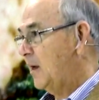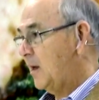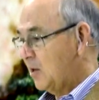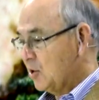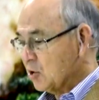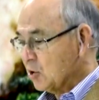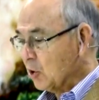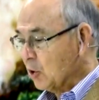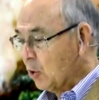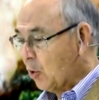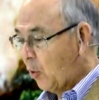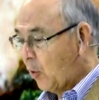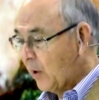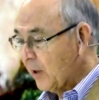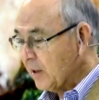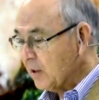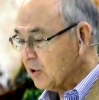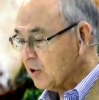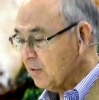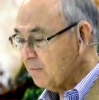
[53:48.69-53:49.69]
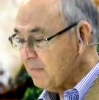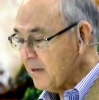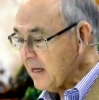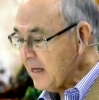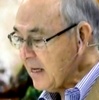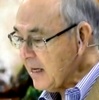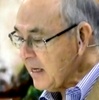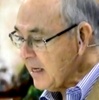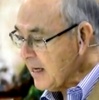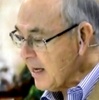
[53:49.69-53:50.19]
is going to
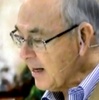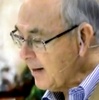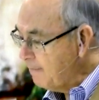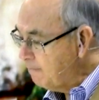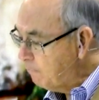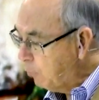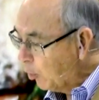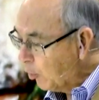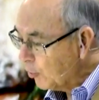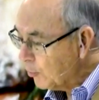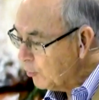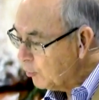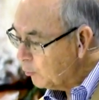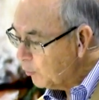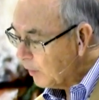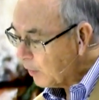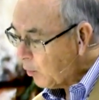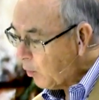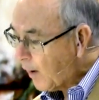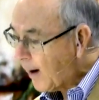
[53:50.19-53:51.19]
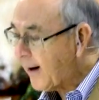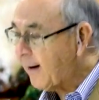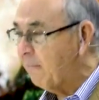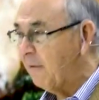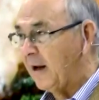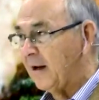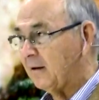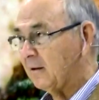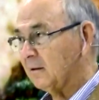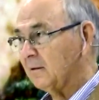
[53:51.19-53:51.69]
be an important
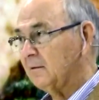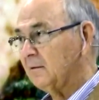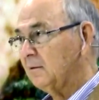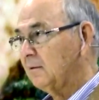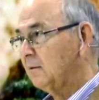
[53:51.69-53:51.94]
requirement